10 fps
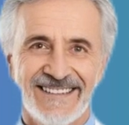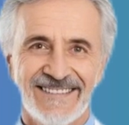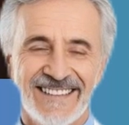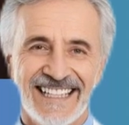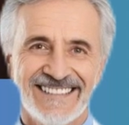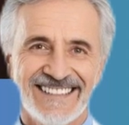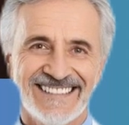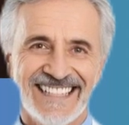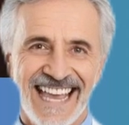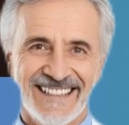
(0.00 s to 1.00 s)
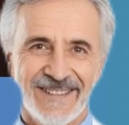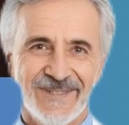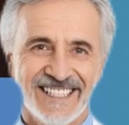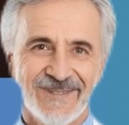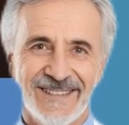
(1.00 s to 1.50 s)
That's exactly
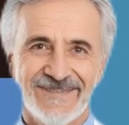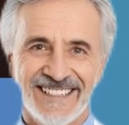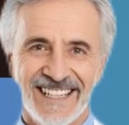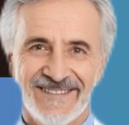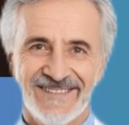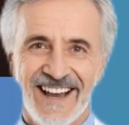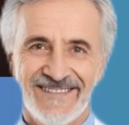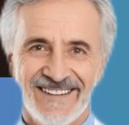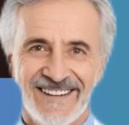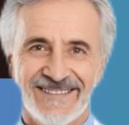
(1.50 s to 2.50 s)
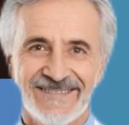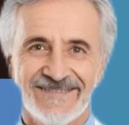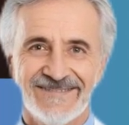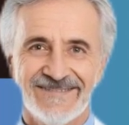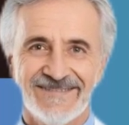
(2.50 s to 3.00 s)
what sweet potatoes offer.
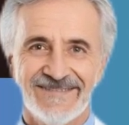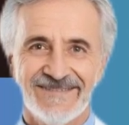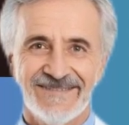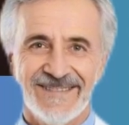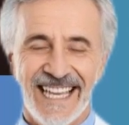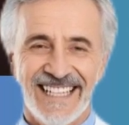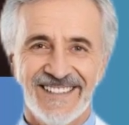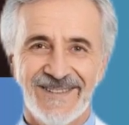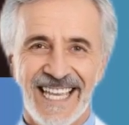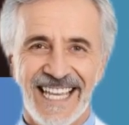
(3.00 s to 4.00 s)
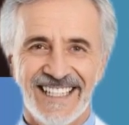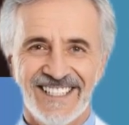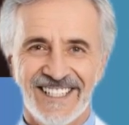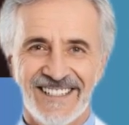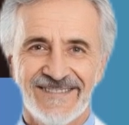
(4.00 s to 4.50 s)
As you
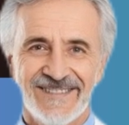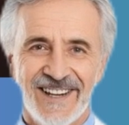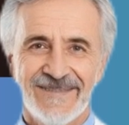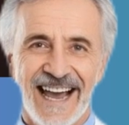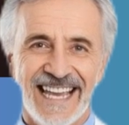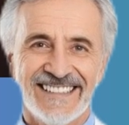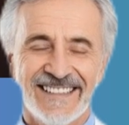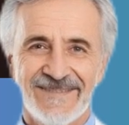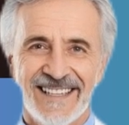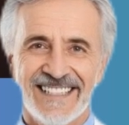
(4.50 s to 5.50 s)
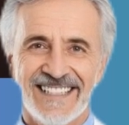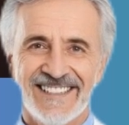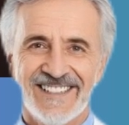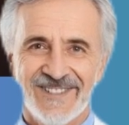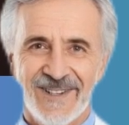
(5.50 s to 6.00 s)
age, your body's ability
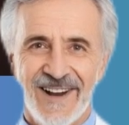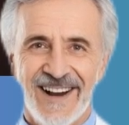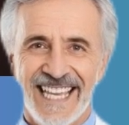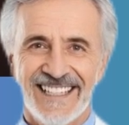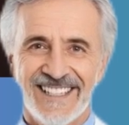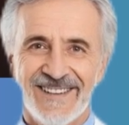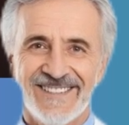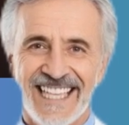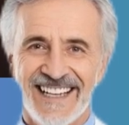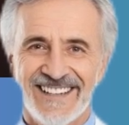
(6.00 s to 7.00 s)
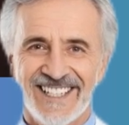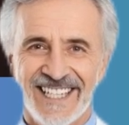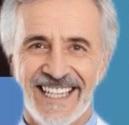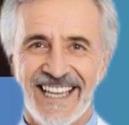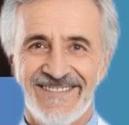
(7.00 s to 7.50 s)
to store and use
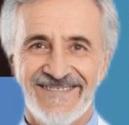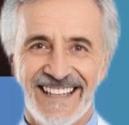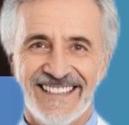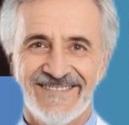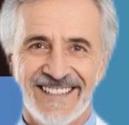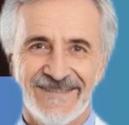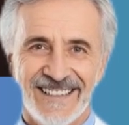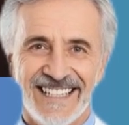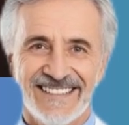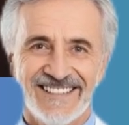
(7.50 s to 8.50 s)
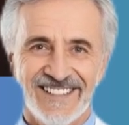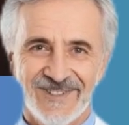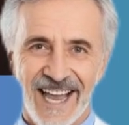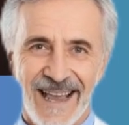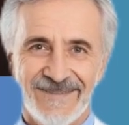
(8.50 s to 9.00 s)
energy effectively begins to
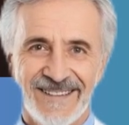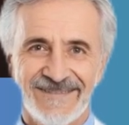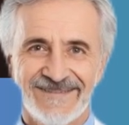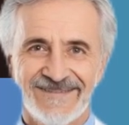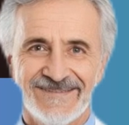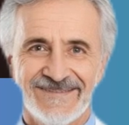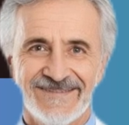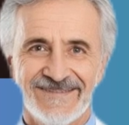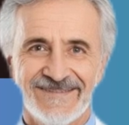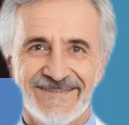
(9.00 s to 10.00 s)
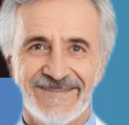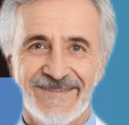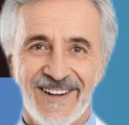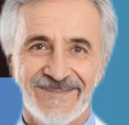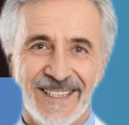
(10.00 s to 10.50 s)
drop.
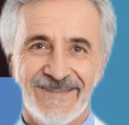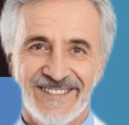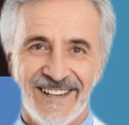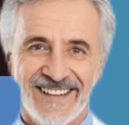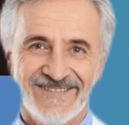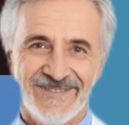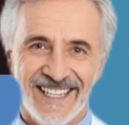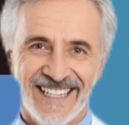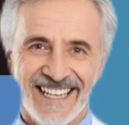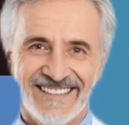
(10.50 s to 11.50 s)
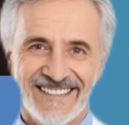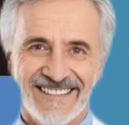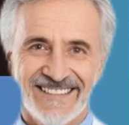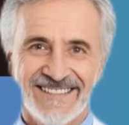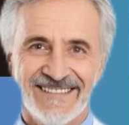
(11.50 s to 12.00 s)
Most people don't even realize
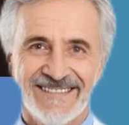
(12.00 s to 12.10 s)
this.